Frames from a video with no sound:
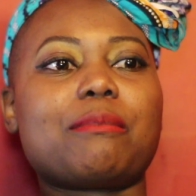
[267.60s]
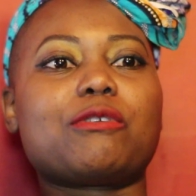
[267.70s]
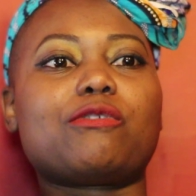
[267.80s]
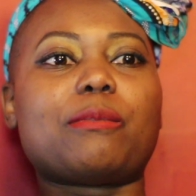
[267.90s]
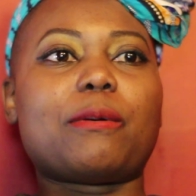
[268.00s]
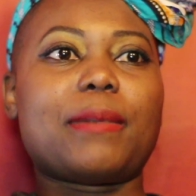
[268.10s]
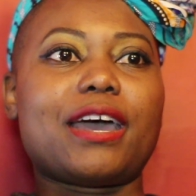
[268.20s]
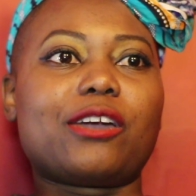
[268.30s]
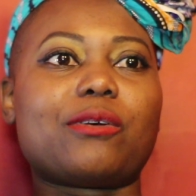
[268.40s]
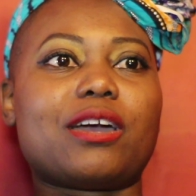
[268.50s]
Coming from a
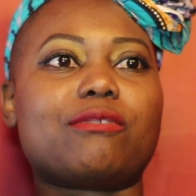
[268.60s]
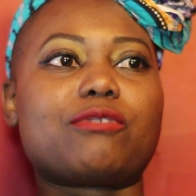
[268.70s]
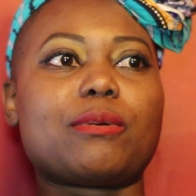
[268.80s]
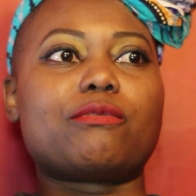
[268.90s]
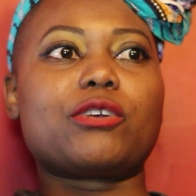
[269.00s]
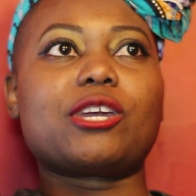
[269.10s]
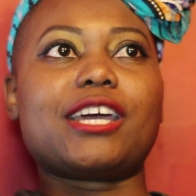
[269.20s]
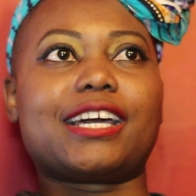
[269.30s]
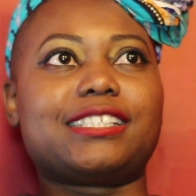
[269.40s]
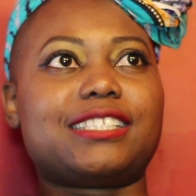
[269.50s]
background, from a
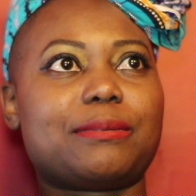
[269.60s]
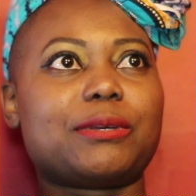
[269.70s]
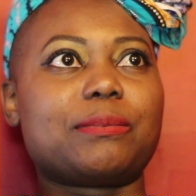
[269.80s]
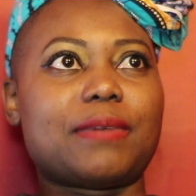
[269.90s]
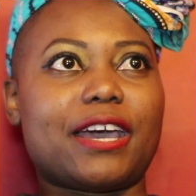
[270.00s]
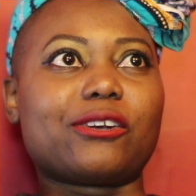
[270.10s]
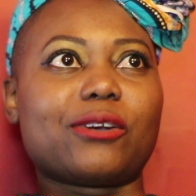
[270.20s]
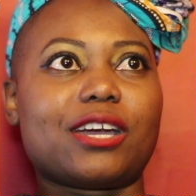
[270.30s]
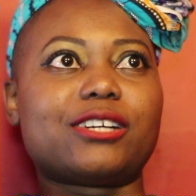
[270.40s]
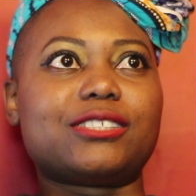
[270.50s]
very academic
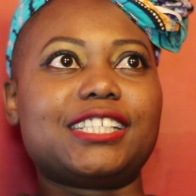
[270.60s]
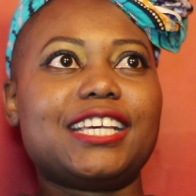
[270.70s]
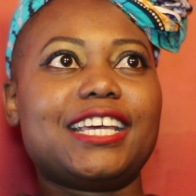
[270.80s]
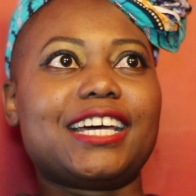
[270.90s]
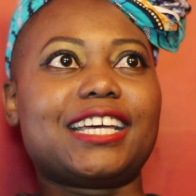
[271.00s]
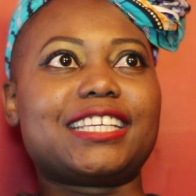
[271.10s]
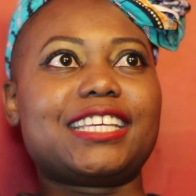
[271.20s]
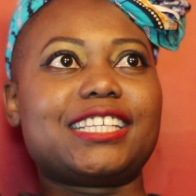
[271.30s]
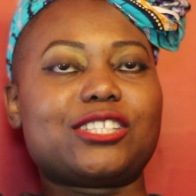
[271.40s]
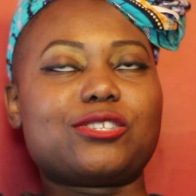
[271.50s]
background, and
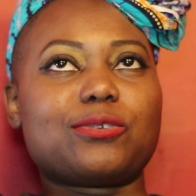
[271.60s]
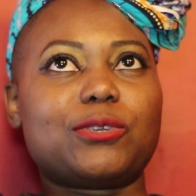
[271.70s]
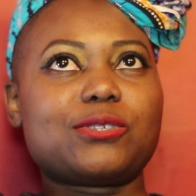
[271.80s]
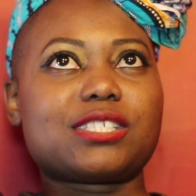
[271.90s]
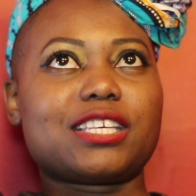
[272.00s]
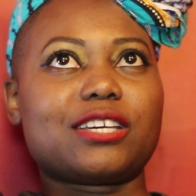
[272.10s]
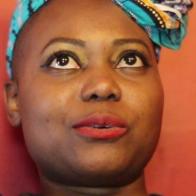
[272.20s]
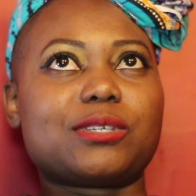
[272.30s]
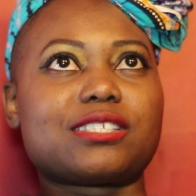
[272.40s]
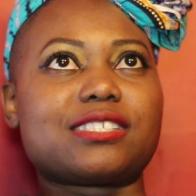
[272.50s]
getting into music
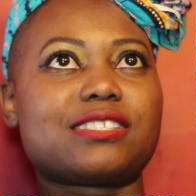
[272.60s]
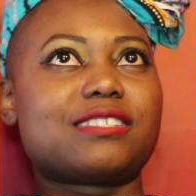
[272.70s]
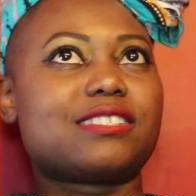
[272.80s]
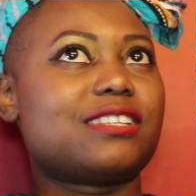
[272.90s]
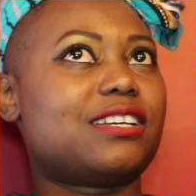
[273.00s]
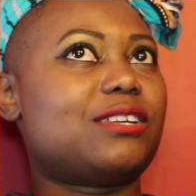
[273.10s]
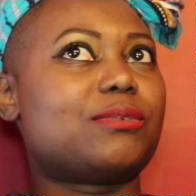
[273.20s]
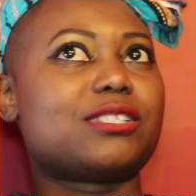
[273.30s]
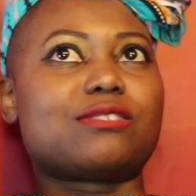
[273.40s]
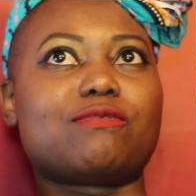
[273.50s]
it was
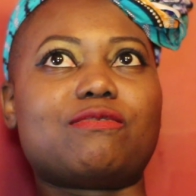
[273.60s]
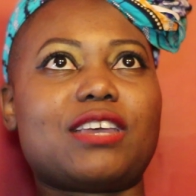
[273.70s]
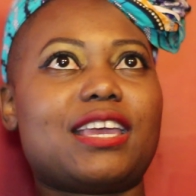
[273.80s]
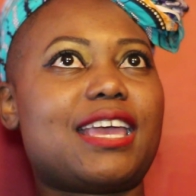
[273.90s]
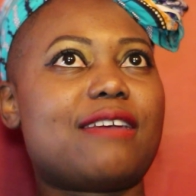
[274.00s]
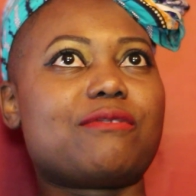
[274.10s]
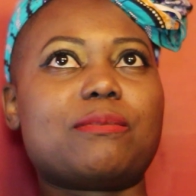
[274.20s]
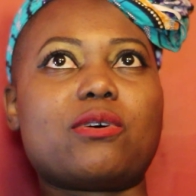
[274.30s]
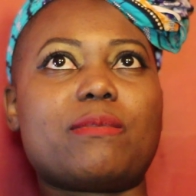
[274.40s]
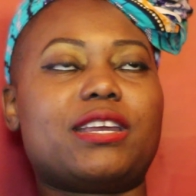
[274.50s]

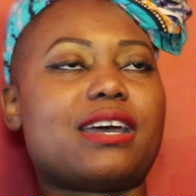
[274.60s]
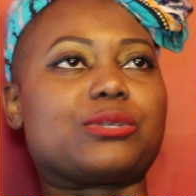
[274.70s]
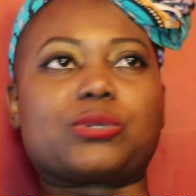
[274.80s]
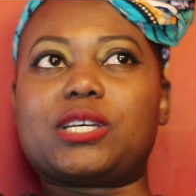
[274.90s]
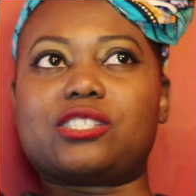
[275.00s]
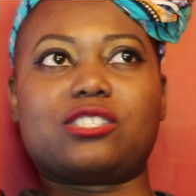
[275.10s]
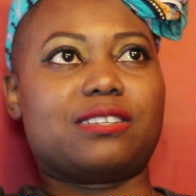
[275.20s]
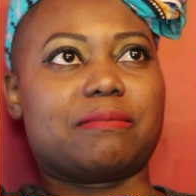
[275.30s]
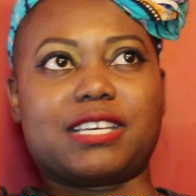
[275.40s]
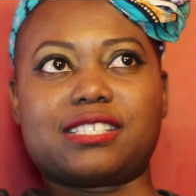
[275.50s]
every moment I was questioning